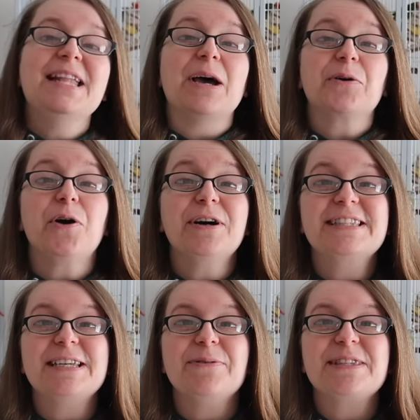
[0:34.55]
Now,
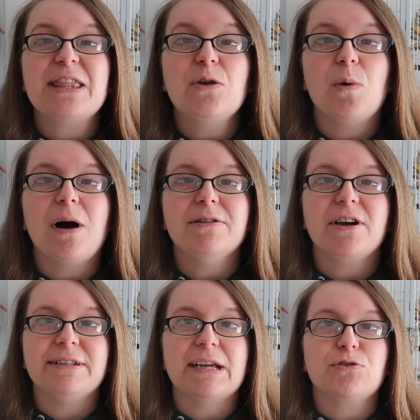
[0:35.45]
cockatiels in the wild
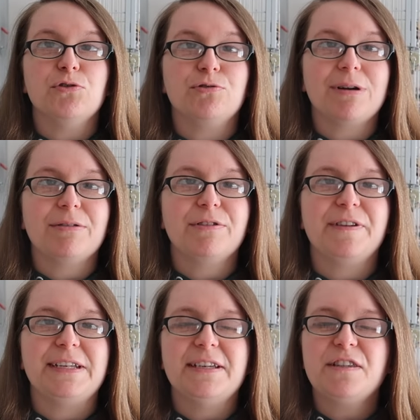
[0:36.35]
are natural ground
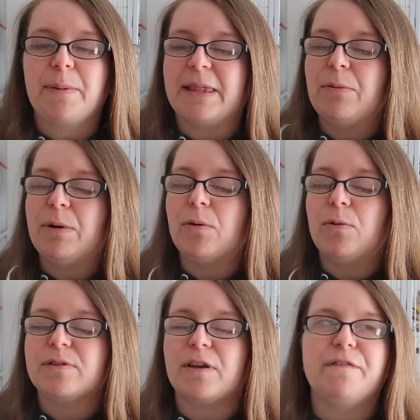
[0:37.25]
feeders, but they will
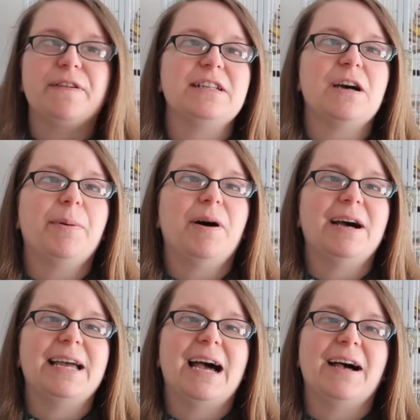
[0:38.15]
also feed up
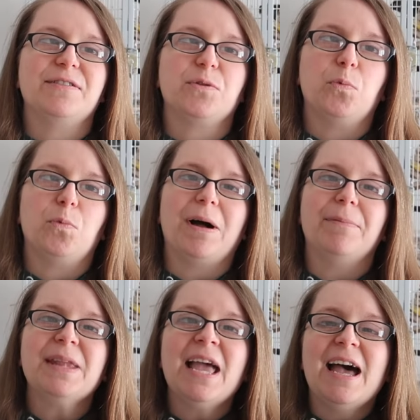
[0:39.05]
high as well.